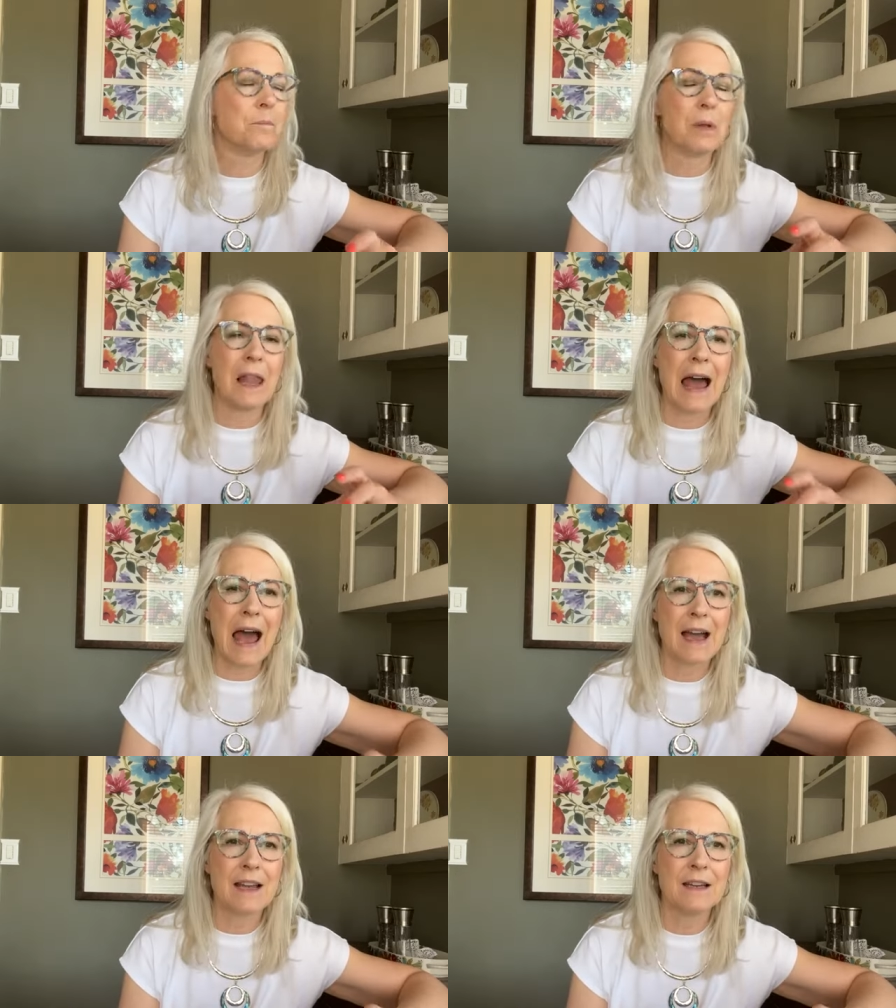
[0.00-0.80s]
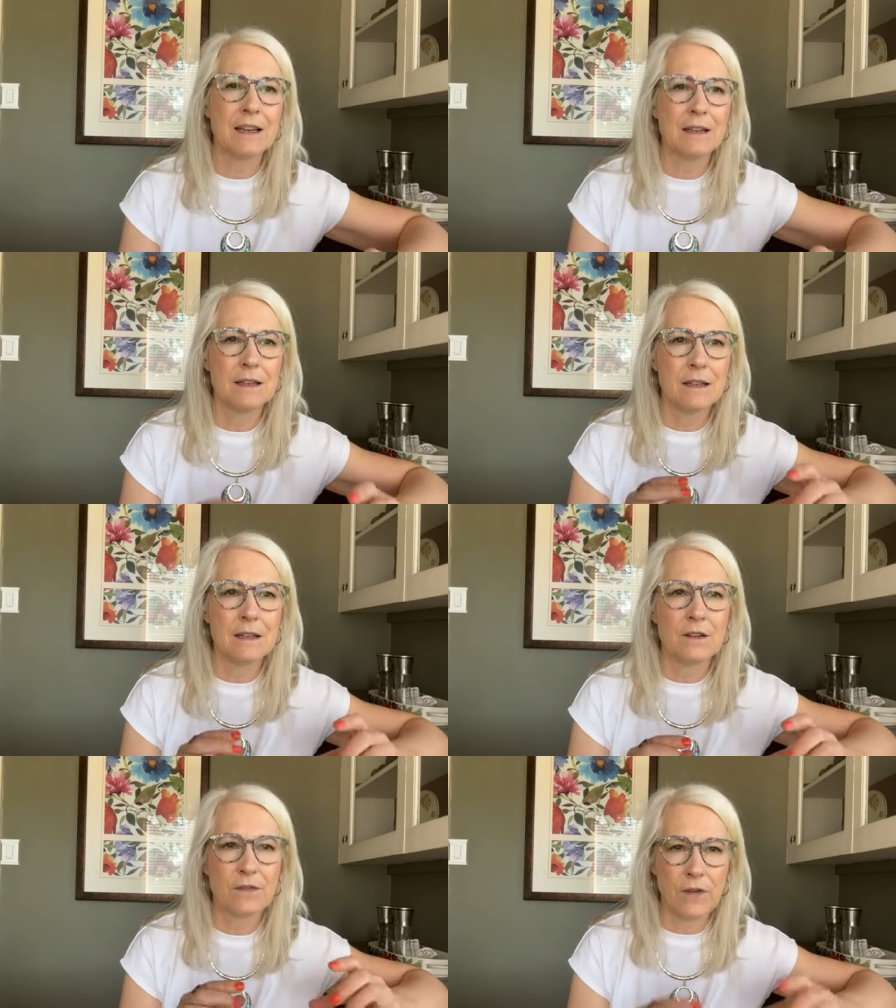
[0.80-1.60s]
black
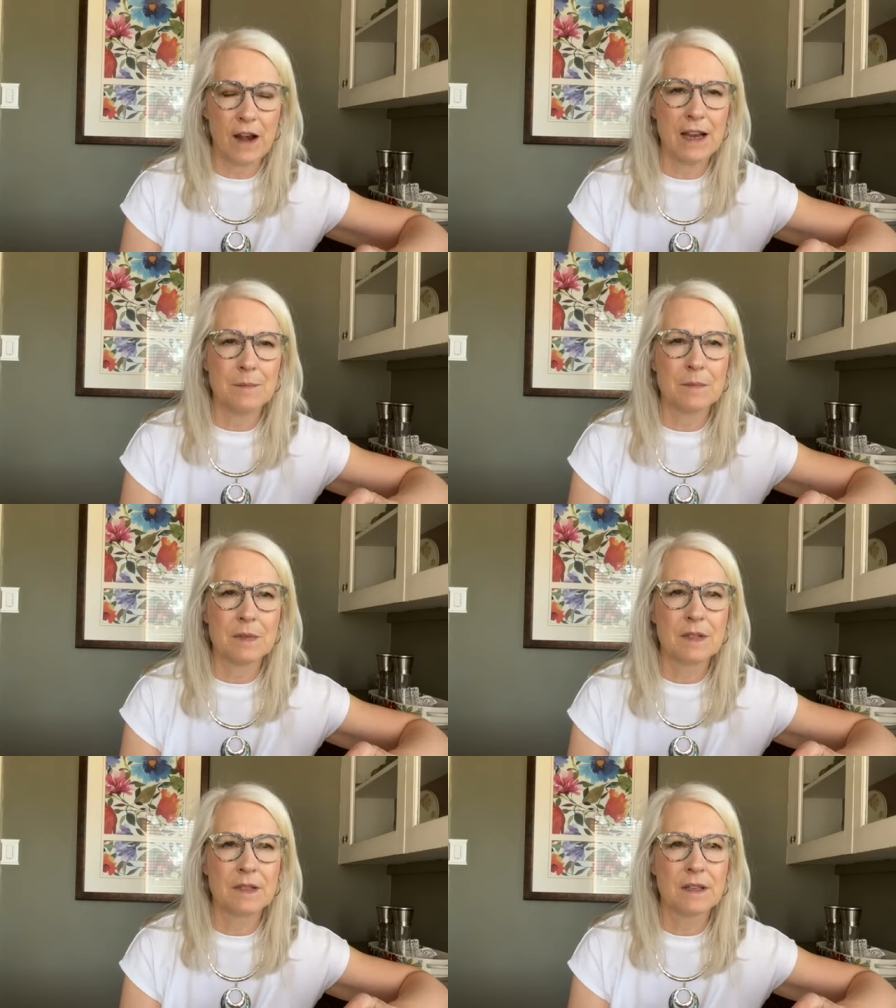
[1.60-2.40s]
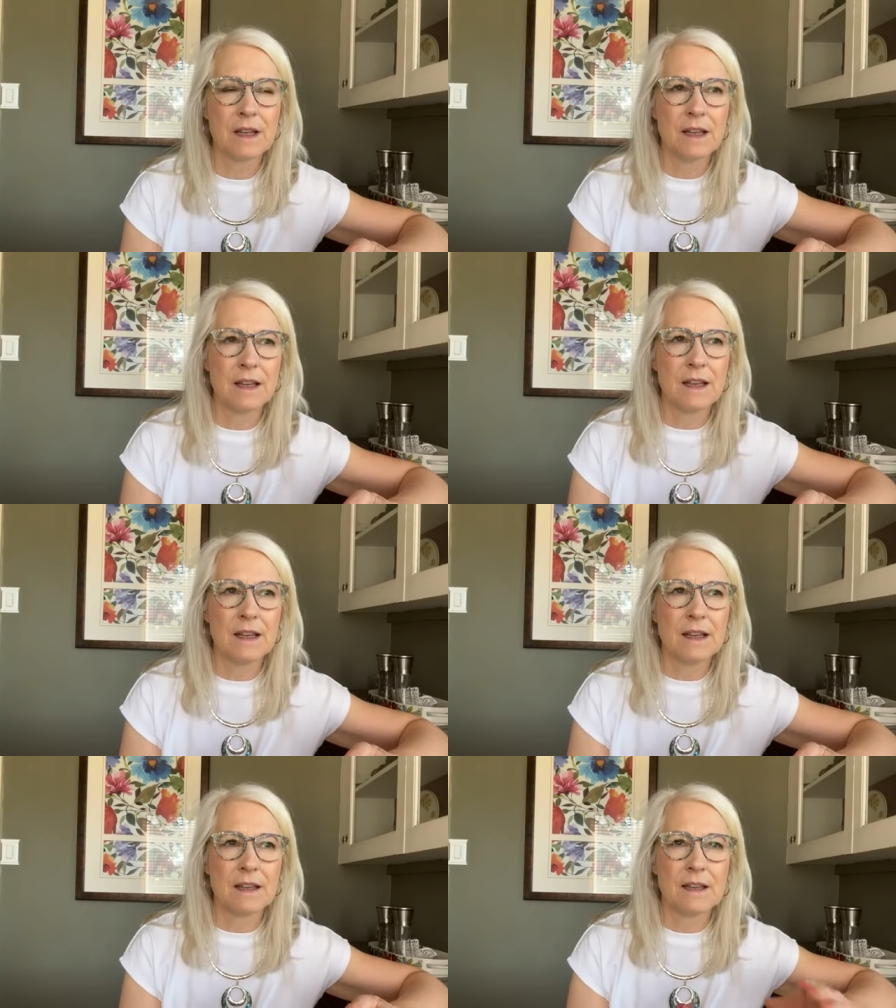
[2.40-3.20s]
frames
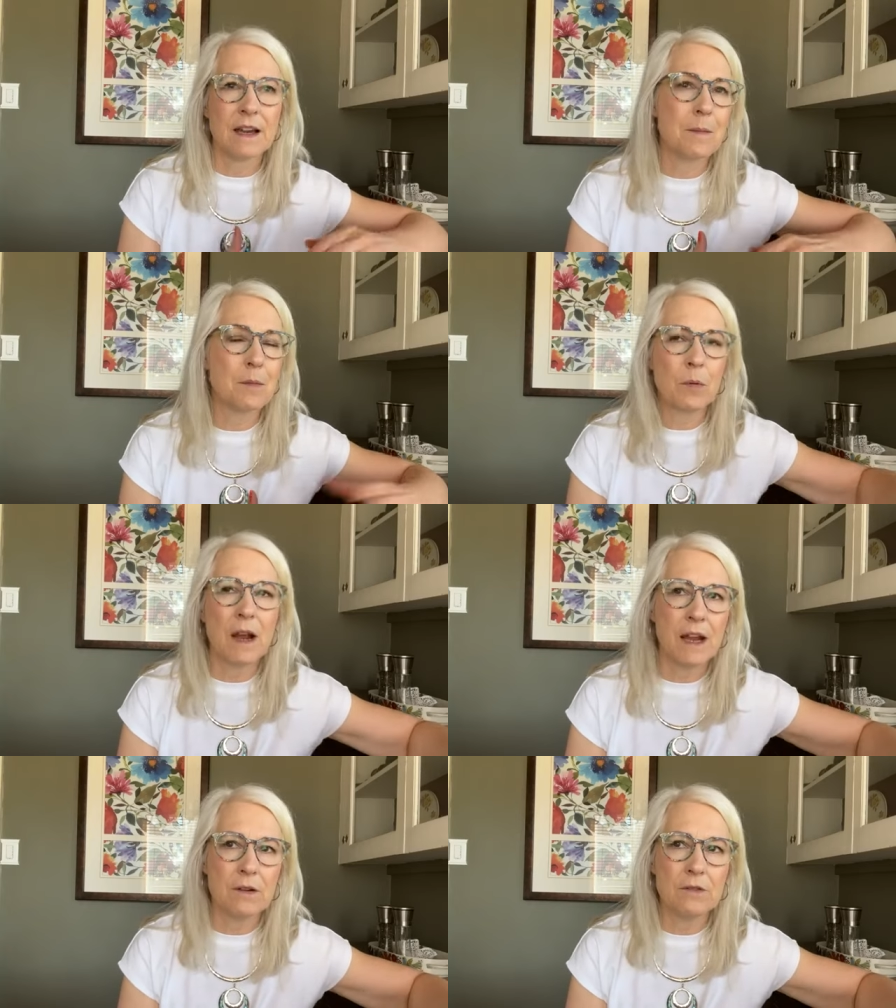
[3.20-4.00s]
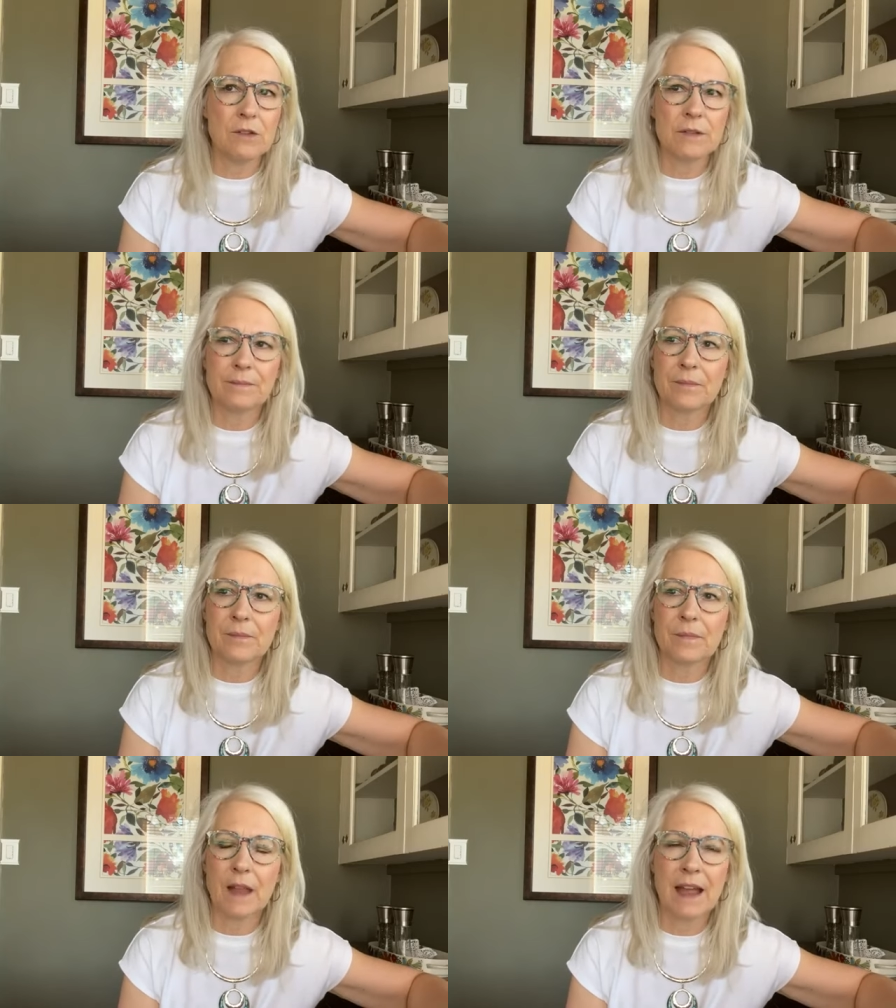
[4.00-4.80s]
come around,
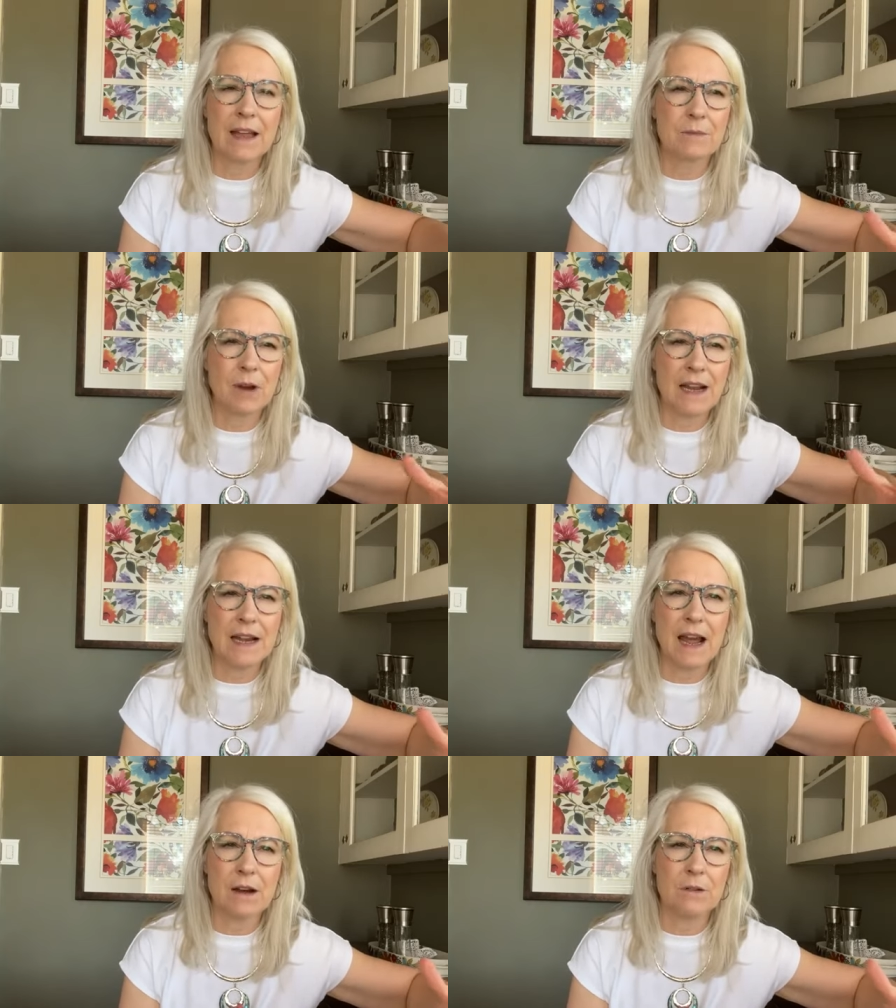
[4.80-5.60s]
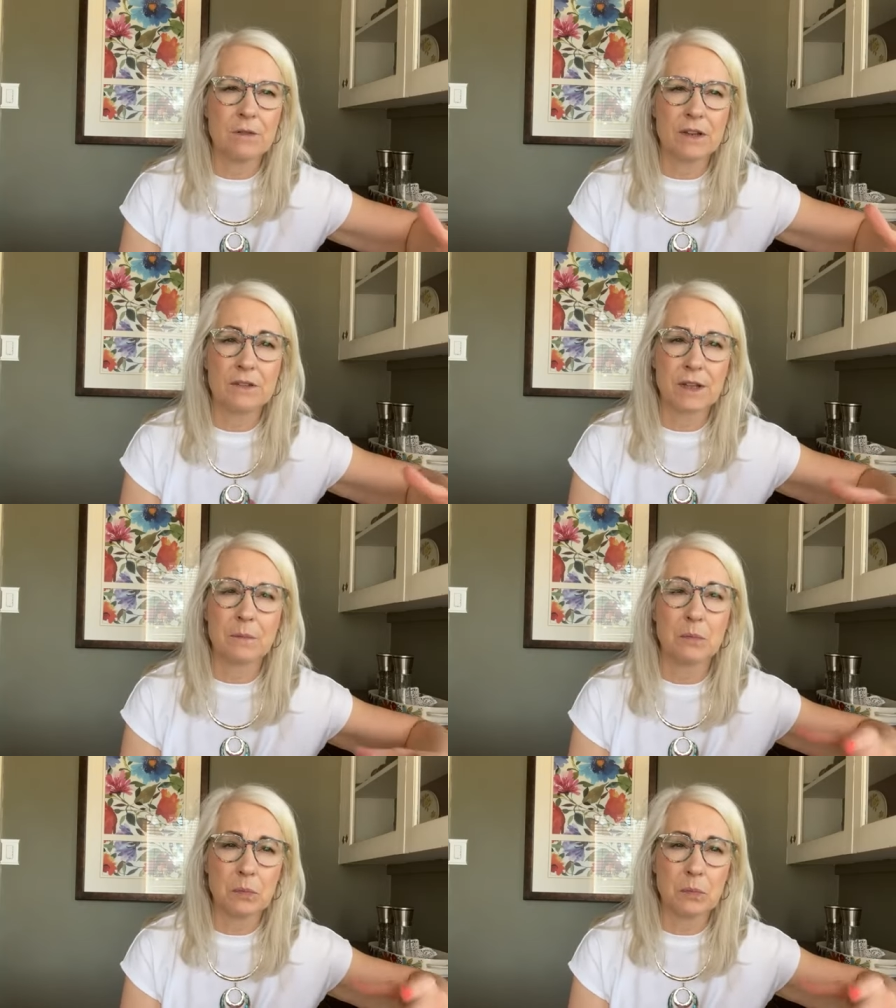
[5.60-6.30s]
like right now, there's some